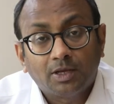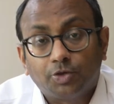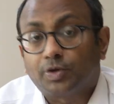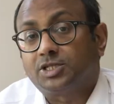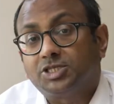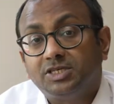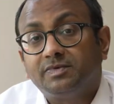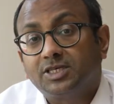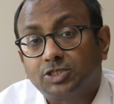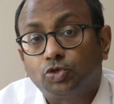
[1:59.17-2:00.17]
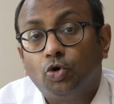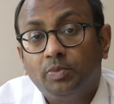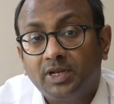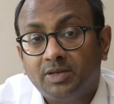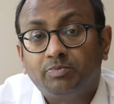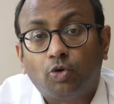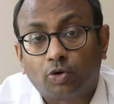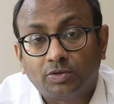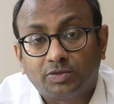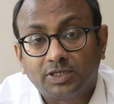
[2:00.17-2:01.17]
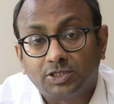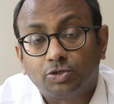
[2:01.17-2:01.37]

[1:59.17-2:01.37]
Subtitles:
you're achieving so many important things.